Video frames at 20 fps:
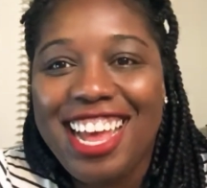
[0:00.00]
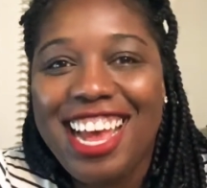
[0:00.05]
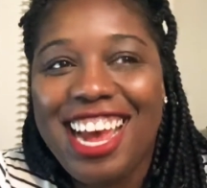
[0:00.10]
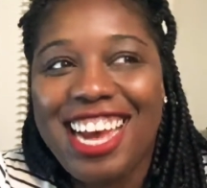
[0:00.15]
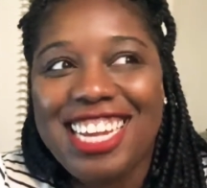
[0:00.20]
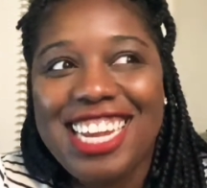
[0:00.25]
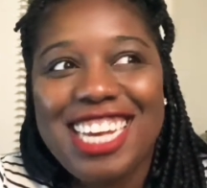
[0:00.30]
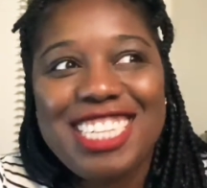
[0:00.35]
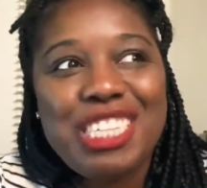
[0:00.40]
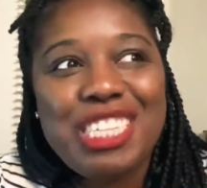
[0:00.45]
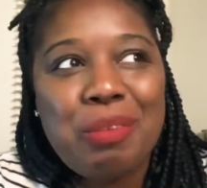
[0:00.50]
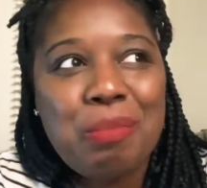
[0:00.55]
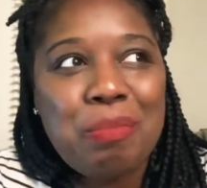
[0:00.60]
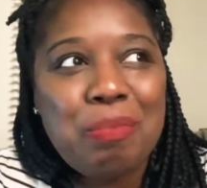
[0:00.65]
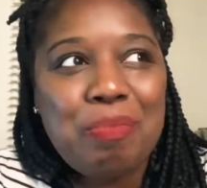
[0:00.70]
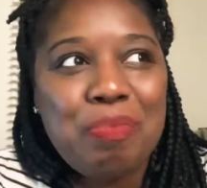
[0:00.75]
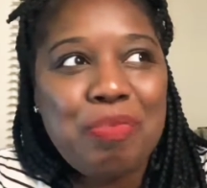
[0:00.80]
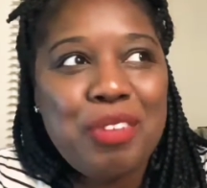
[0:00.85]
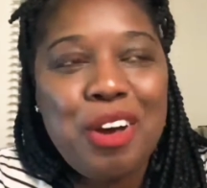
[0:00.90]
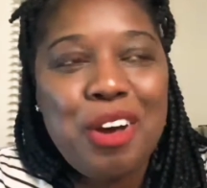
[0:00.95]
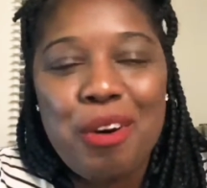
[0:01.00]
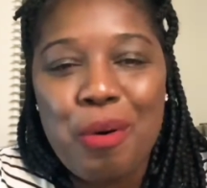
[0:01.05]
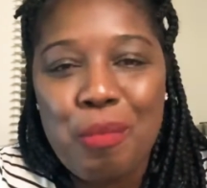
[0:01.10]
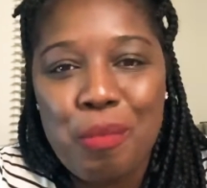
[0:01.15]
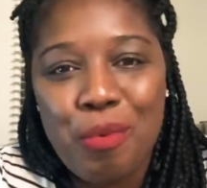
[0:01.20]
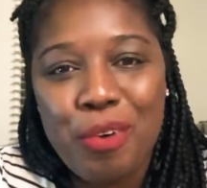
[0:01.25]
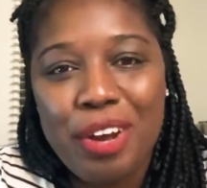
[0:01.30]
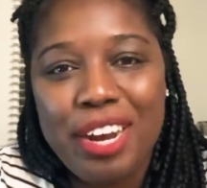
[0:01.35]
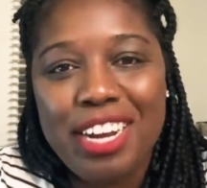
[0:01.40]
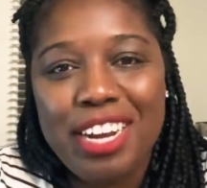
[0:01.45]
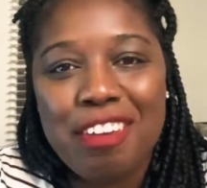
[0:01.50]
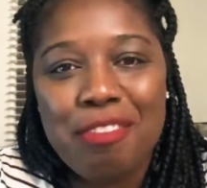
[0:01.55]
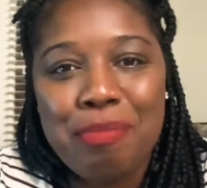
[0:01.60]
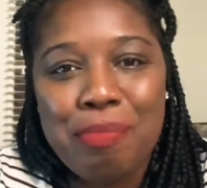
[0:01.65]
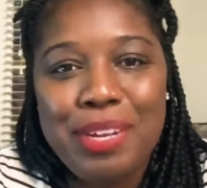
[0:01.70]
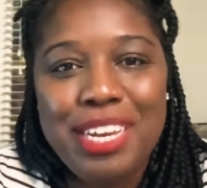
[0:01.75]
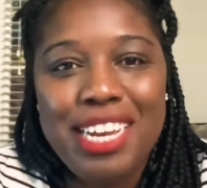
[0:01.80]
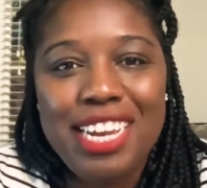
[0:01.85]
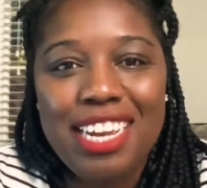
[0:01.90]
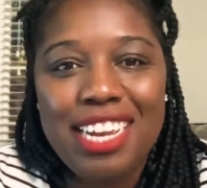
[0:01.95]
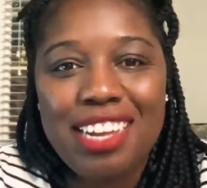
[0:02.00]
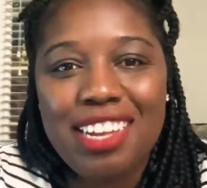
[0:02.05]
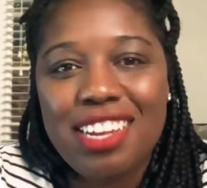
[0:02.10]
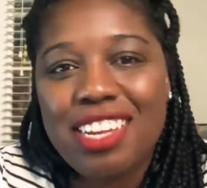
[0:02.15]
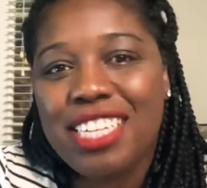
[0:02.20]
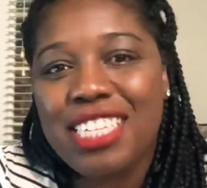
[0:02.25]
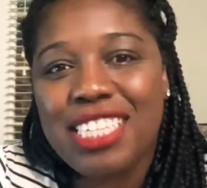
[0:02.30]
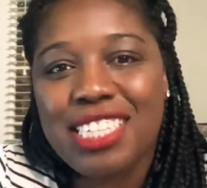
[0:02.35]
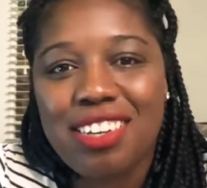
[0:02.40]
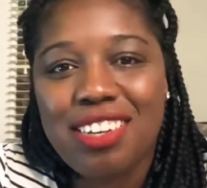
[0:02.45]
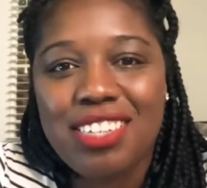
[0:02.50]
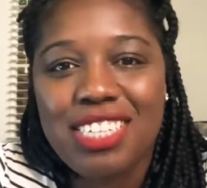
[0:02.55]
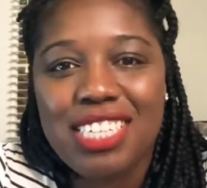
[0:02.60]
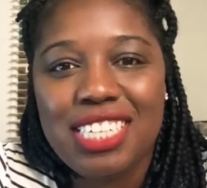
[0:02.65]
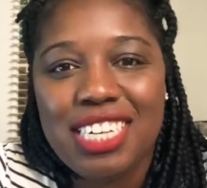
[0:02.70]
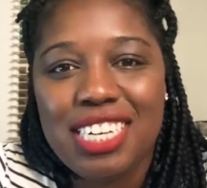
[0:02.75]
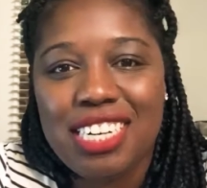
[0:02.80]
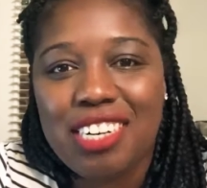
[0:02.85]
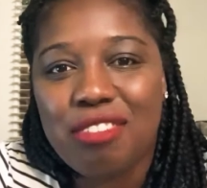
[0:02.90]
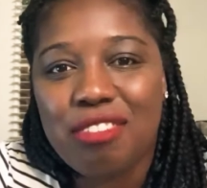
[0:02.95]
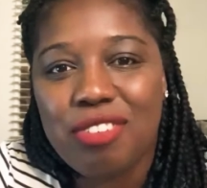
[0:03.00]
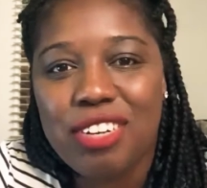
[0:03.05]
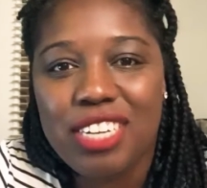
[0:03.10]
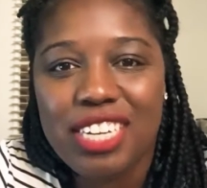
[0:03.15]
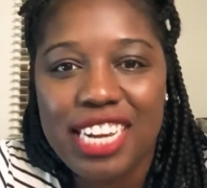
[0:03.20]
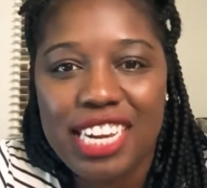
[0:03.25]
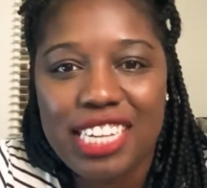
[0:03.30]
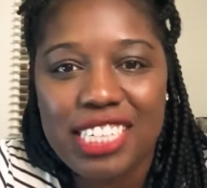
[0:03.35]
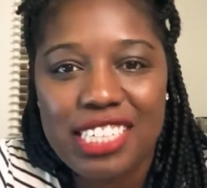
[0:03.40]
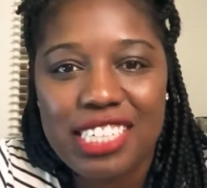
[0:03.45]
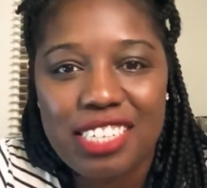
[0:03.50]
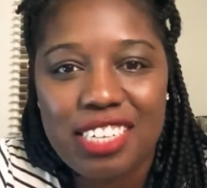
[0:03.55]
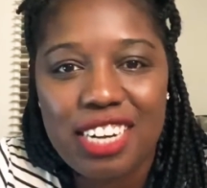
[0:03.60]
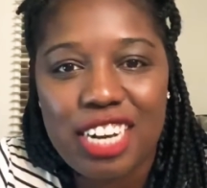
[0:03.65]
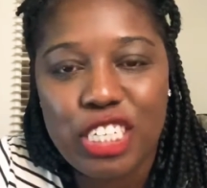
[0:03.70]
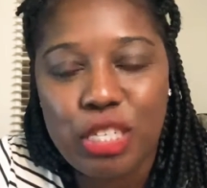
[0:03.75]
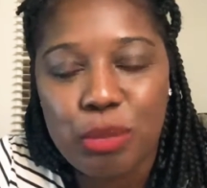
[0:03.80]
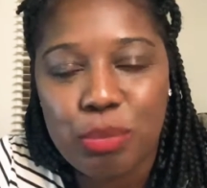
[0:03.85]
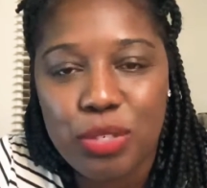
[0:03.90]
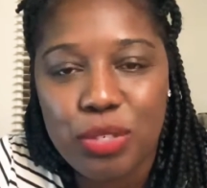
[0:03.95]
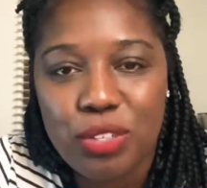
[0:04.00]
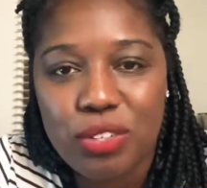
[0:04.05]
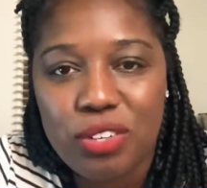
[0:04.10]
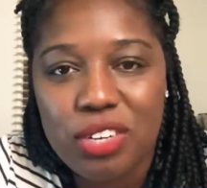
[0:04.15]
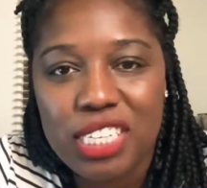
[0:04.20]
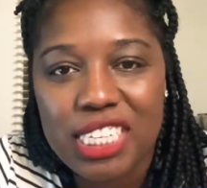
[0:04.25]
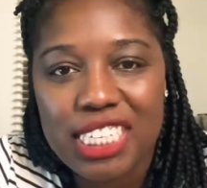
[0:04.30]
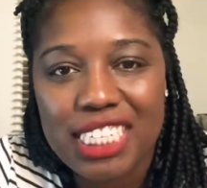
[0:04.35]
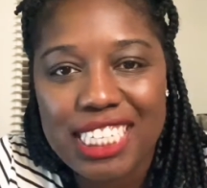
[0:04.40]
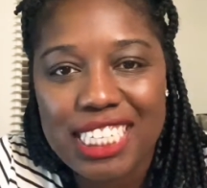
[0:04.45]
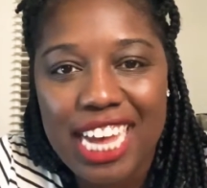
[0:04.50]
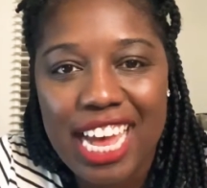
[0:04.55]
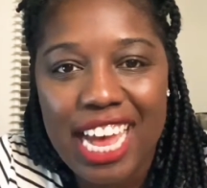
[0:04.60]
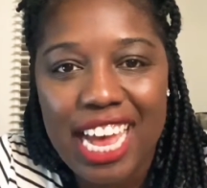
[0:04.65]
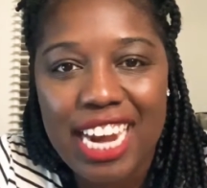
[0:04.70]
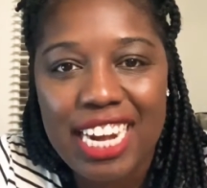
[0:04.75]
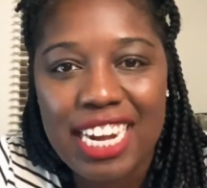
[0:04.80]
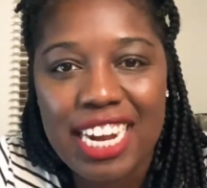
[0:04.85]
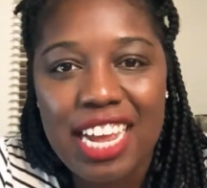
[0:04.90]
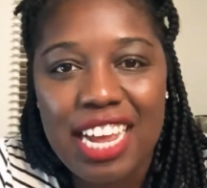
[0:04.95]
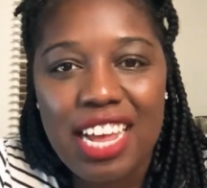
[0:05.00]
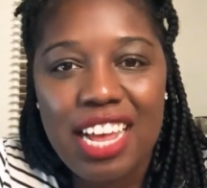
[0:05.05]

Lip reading: And that's the whole point of being a consultant, a freelancer, entrepreneur on the side,